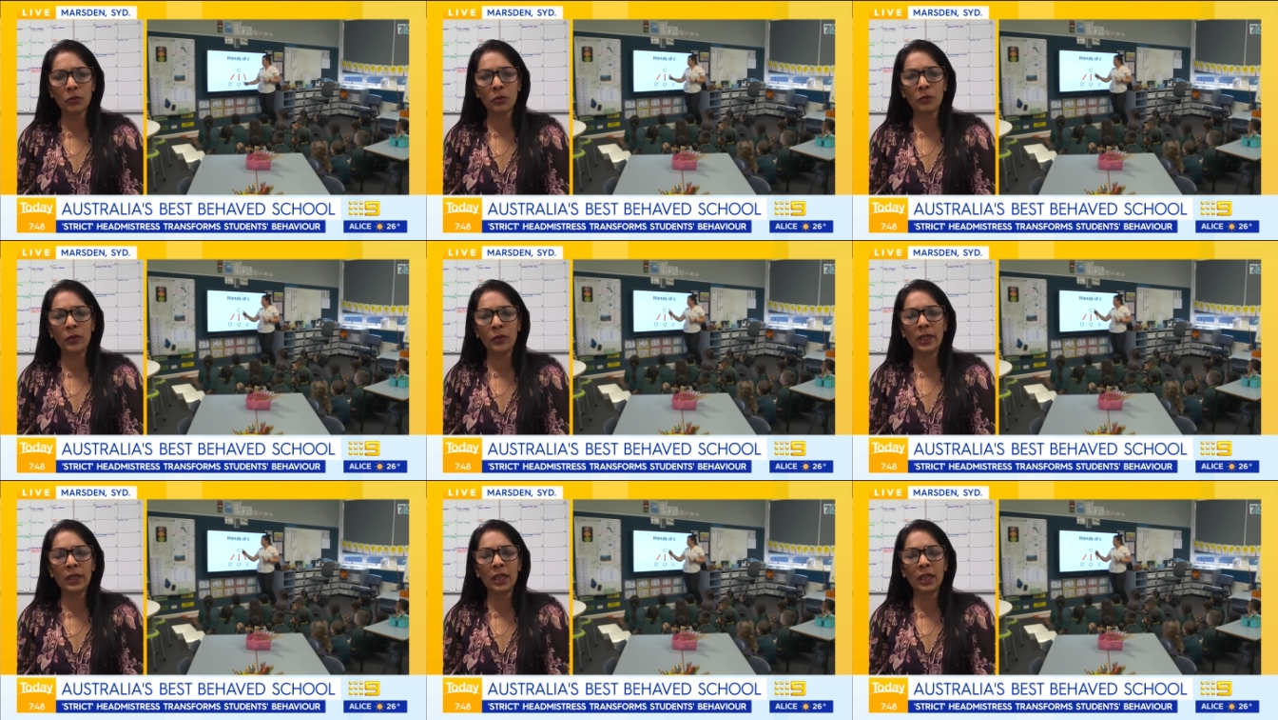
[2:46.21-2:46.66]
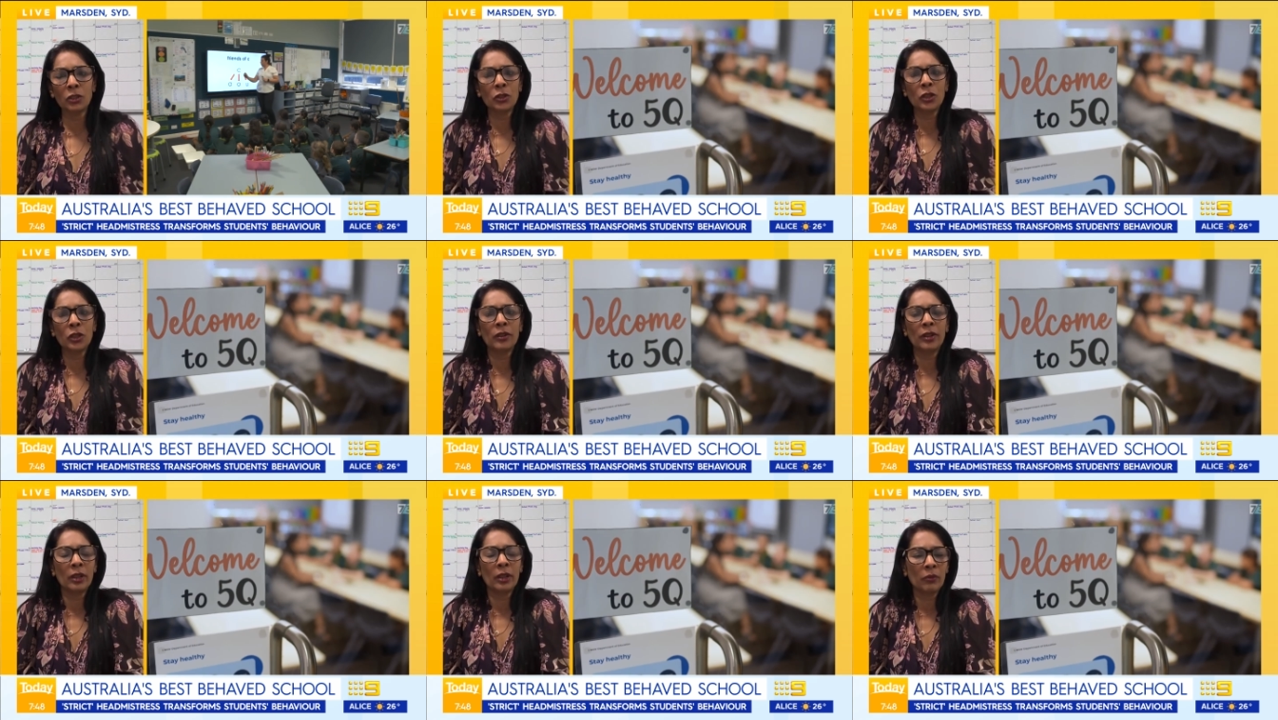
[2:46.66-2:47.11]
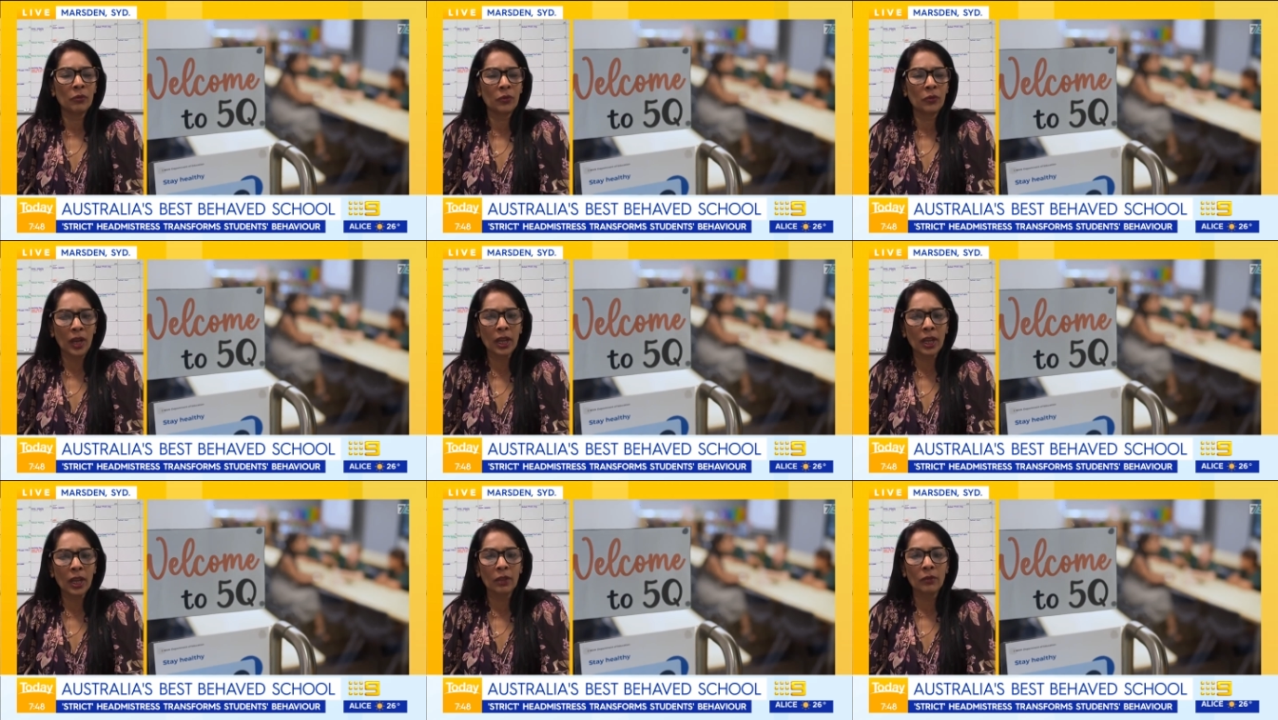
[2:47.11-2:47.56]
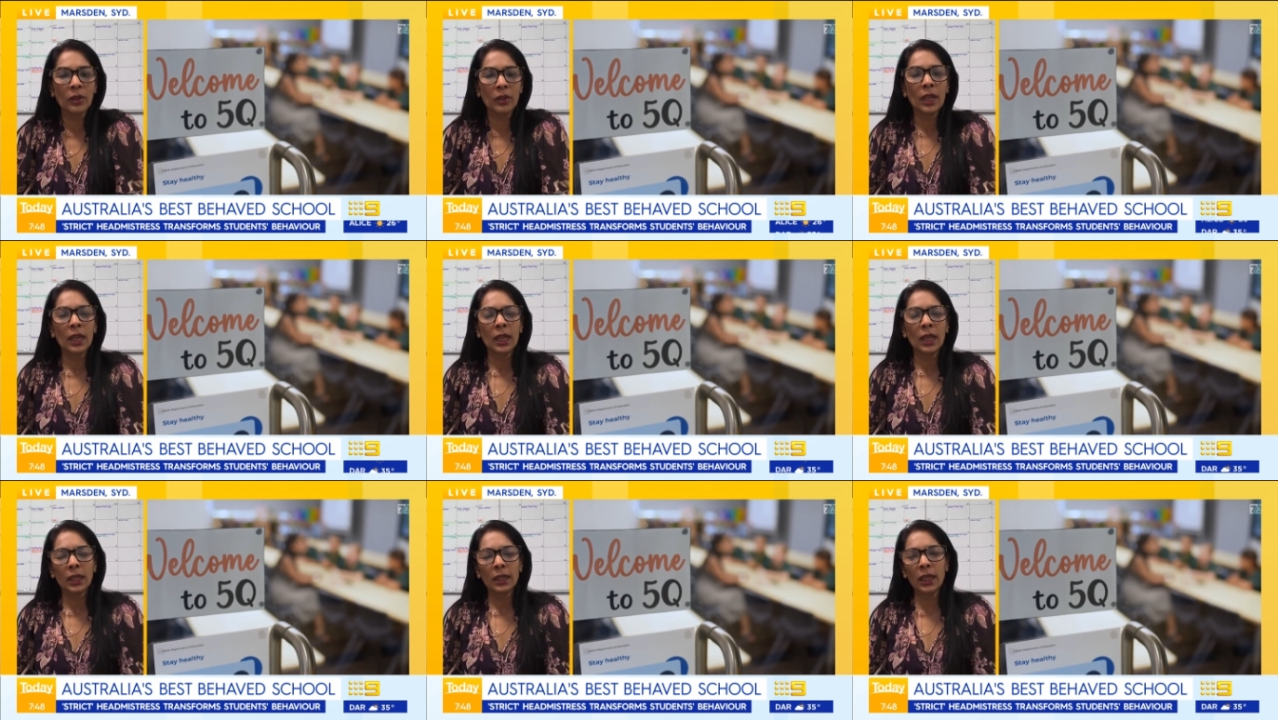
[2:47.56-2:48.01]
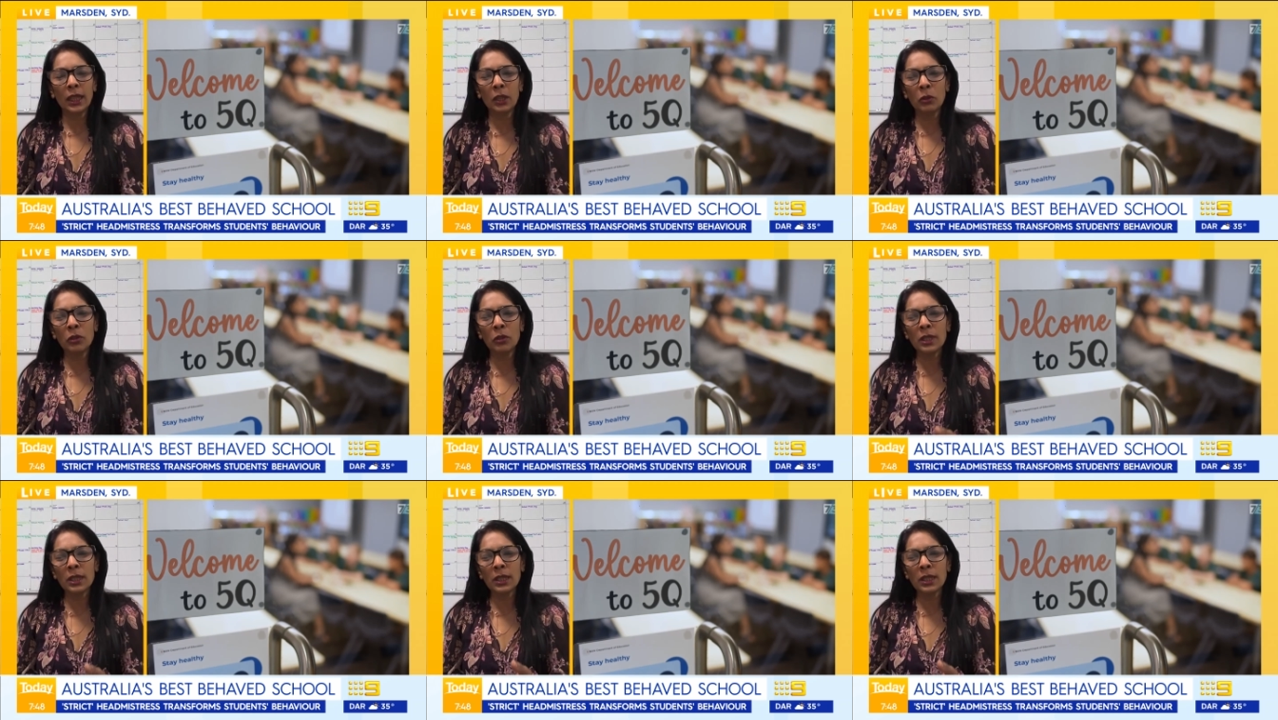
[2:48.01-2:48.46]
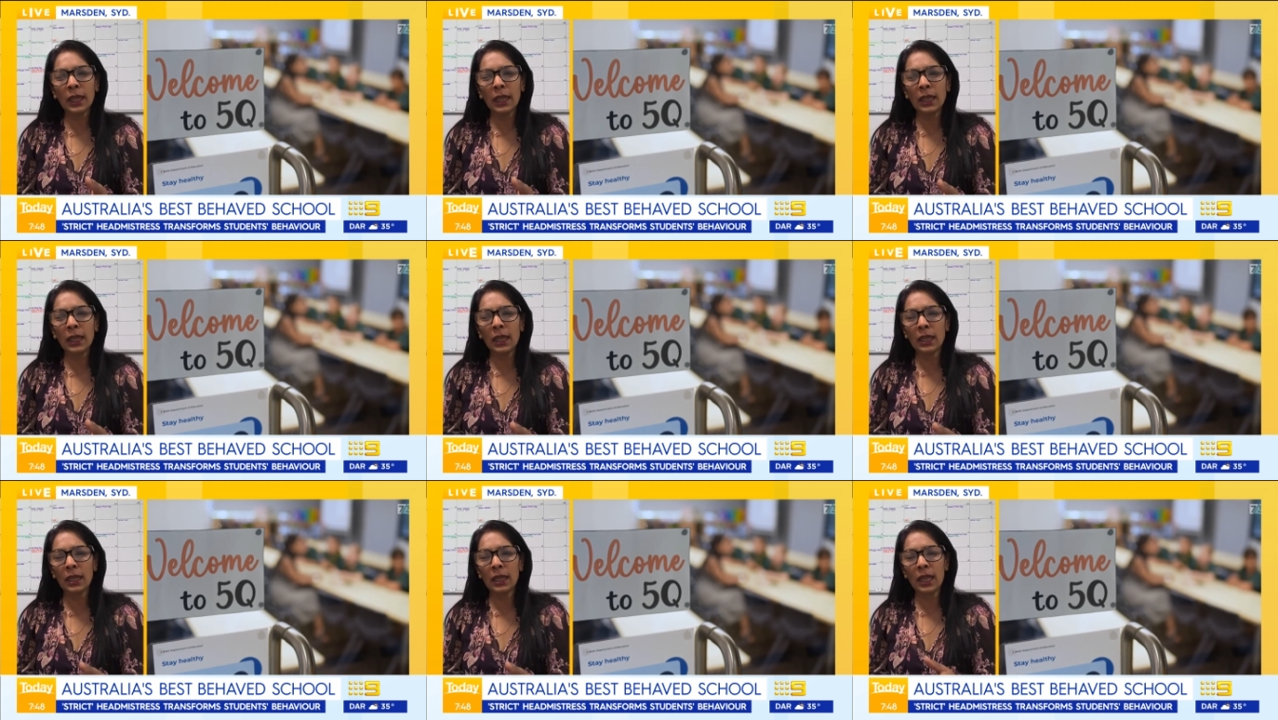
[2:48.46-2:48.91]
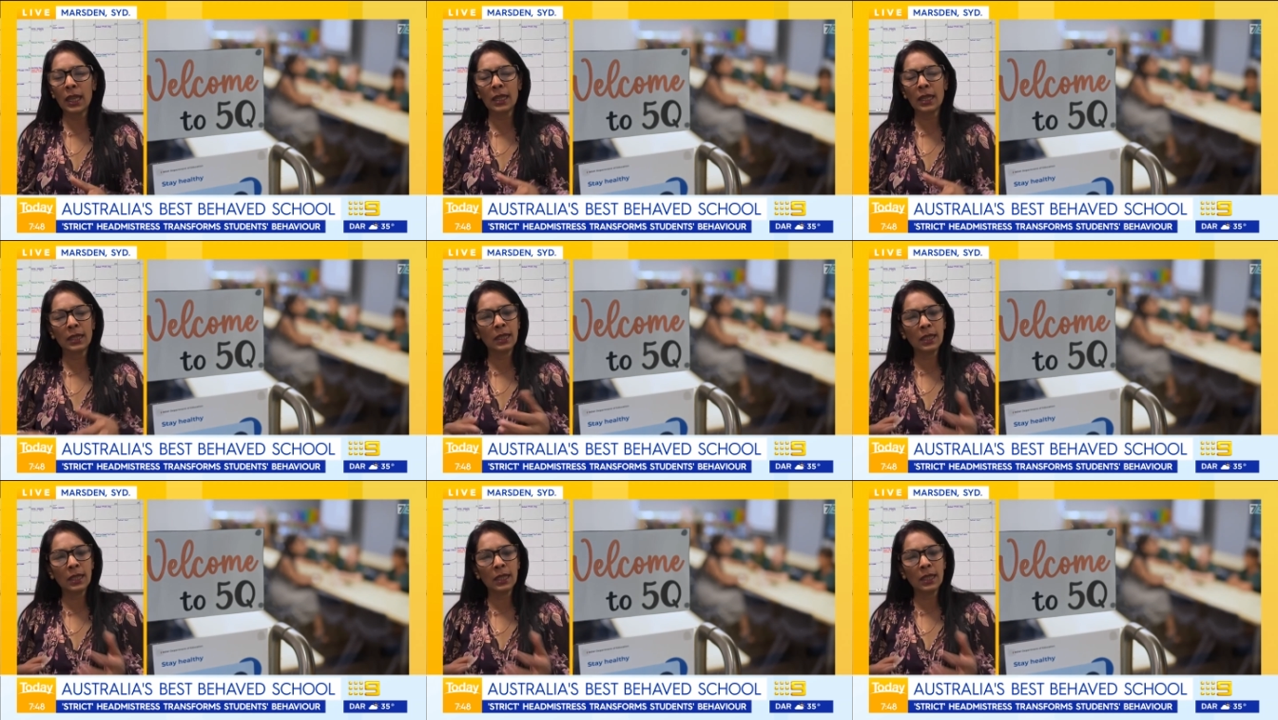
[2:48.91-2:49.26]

when the children are 5, they don't see it as